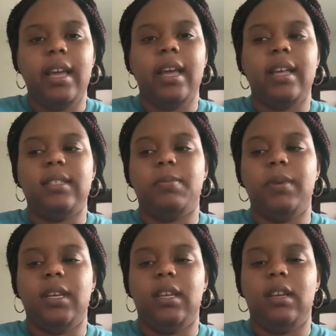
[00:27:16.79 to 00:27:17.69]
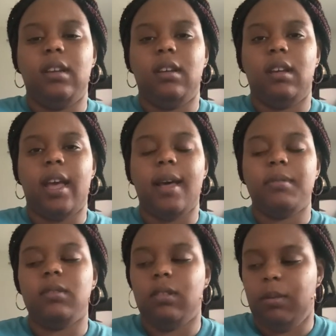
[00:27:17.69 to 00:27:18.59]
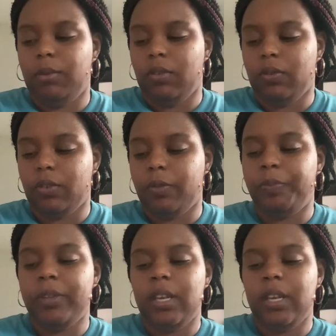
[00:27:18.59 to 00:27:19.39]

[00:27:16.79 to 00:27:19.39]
has been absolutely beautiful.